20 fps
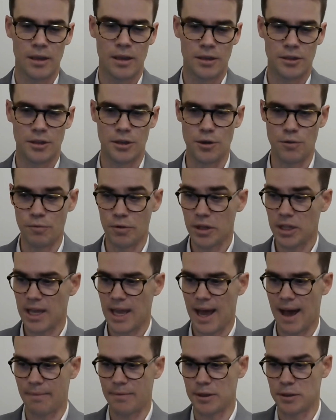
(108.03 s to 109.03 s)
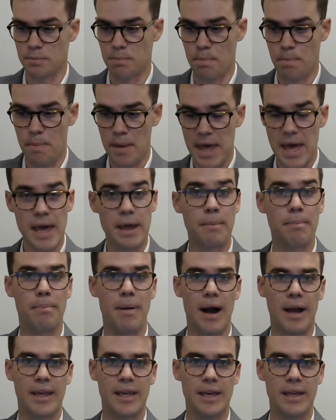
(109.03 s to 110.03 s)
So you really have this big
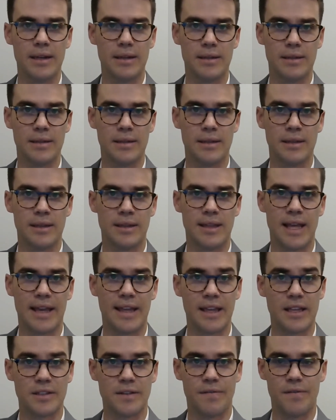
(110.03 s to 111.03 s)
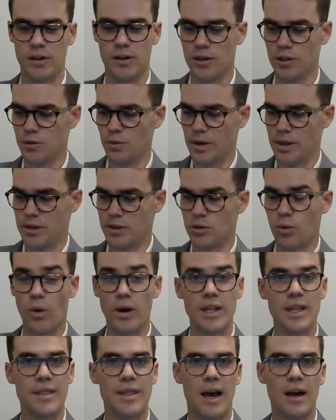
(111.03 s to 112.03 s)
bucket that gets filled with
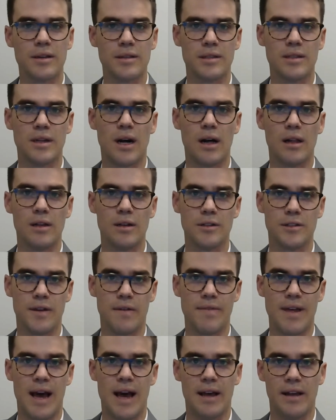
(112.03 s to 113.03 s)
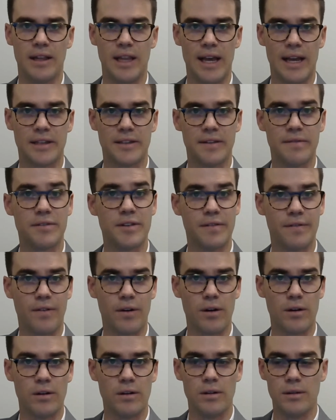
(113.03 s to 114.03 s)
$20,000 of that elective
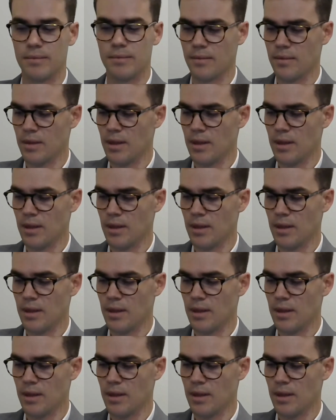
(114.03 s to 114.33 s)
deferral.